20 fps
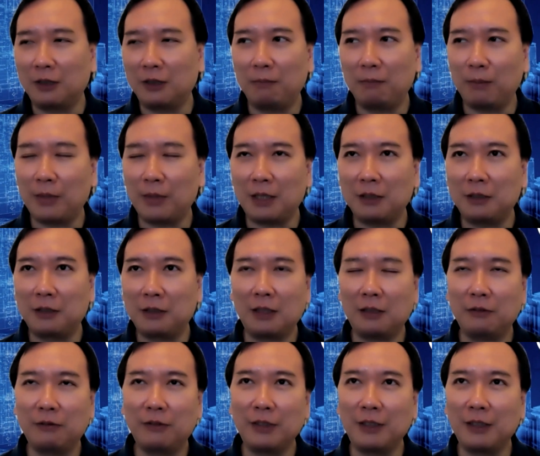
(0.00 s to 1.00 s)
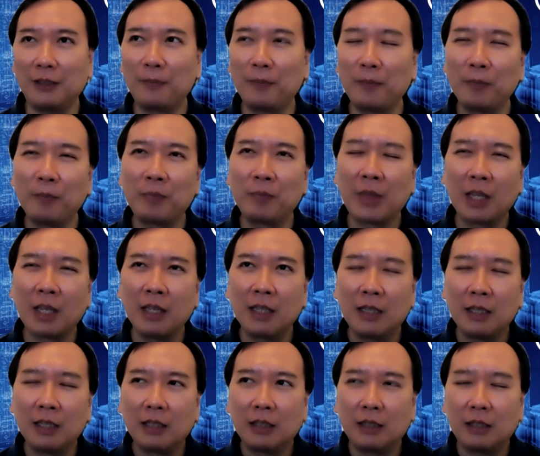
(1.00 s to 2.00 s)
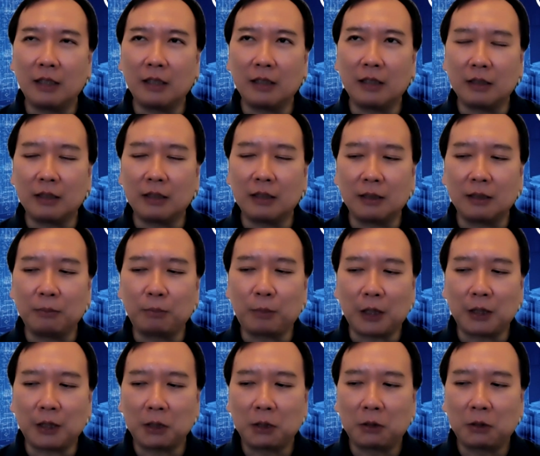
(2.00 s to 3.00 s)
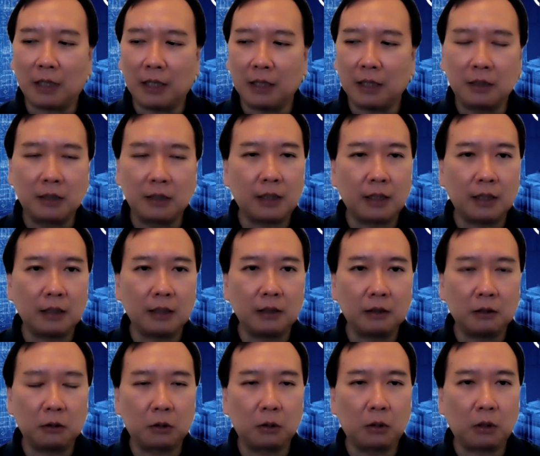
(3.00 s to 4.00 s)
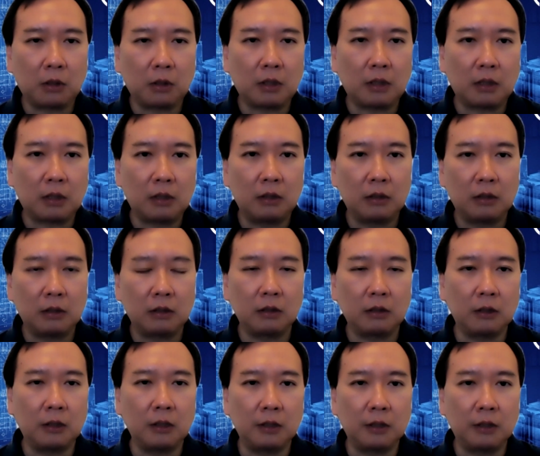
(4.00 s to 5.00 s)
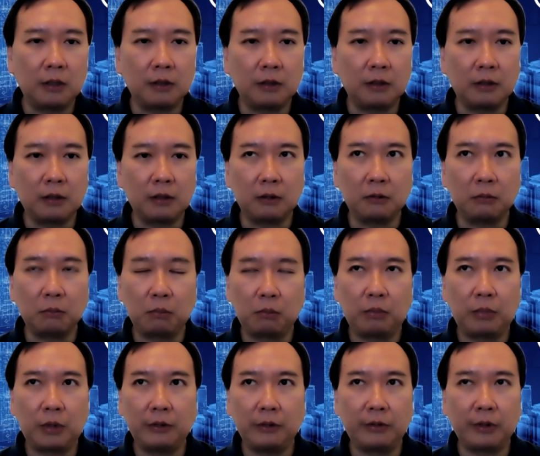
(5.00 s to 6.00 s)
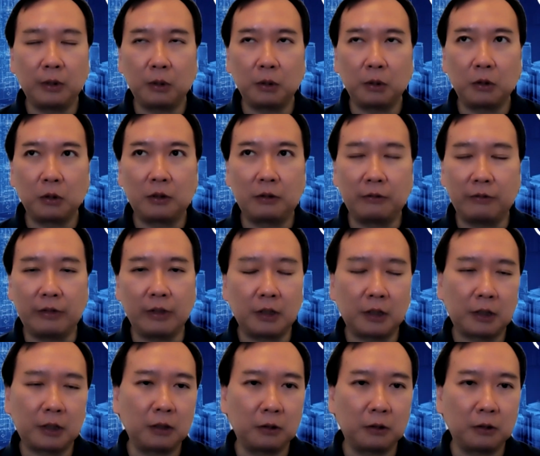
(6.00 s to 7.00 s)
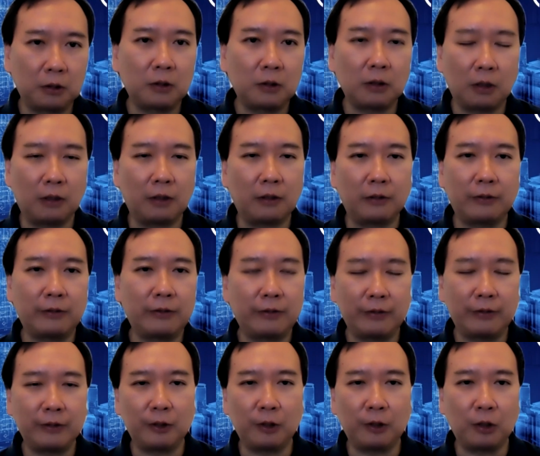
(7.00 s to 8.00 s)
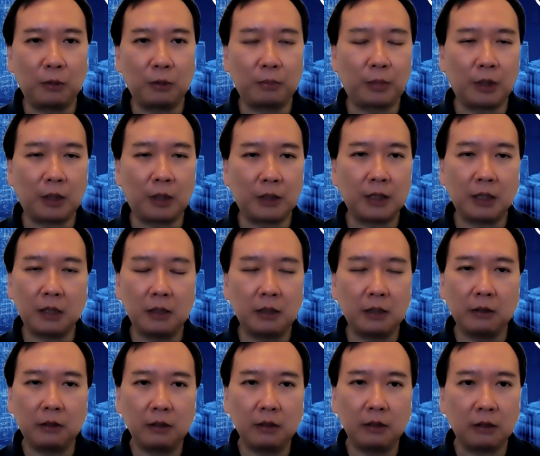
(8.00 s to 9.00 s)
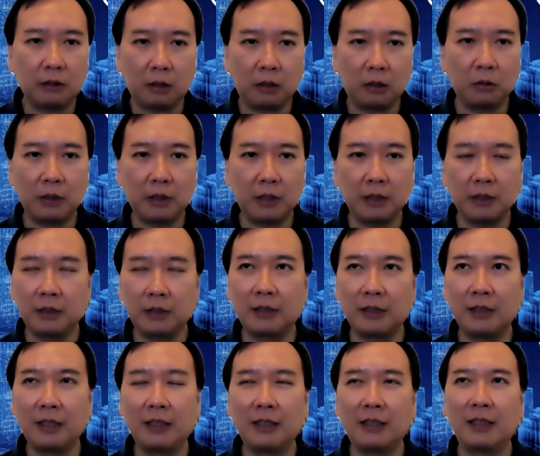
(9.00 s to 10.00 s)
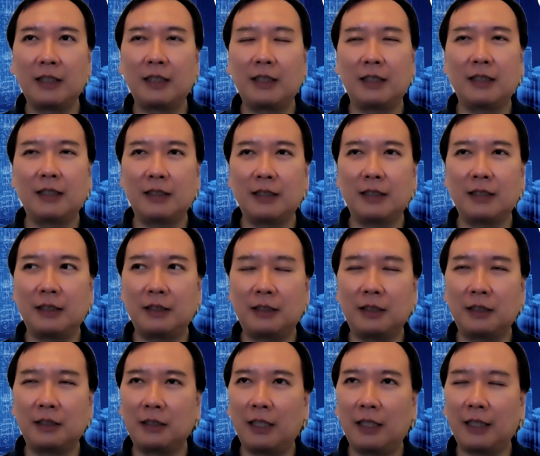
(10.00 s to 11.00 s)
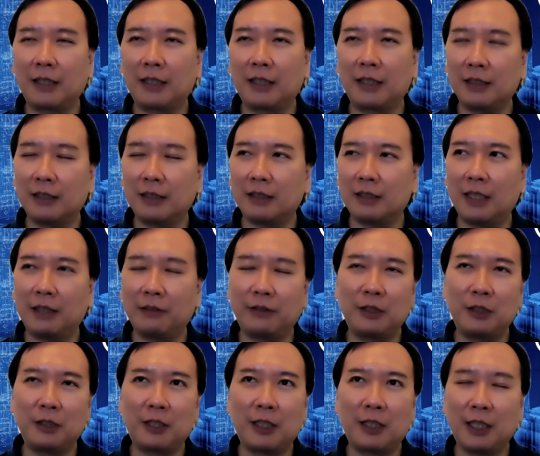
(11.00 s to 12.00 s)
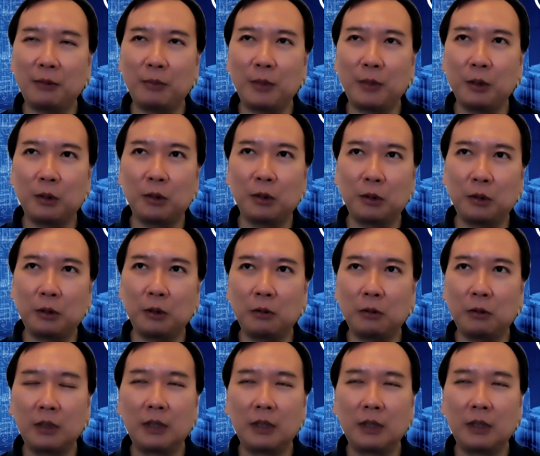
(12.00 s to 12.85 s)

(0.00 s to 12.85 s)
mess something, ProjectWise can store the previous versions of your project always, just like every time you